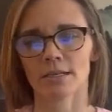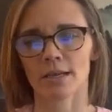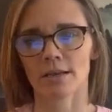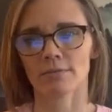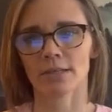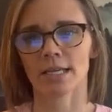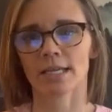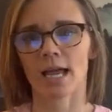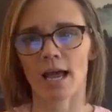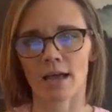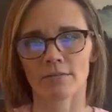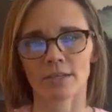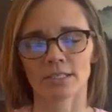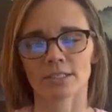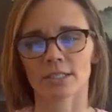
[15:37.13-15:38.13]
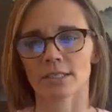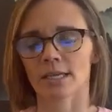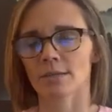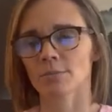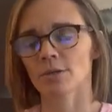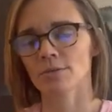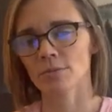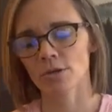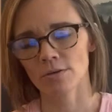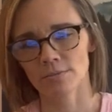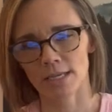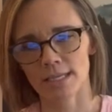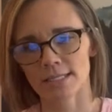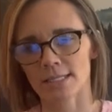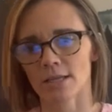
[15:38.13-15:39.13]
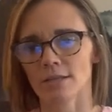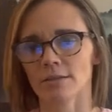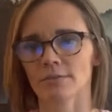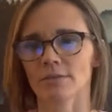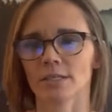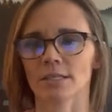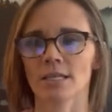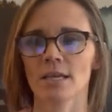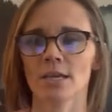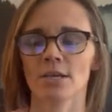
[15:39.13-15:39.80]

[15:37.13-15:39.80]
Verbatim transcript: of like having to like promote myself and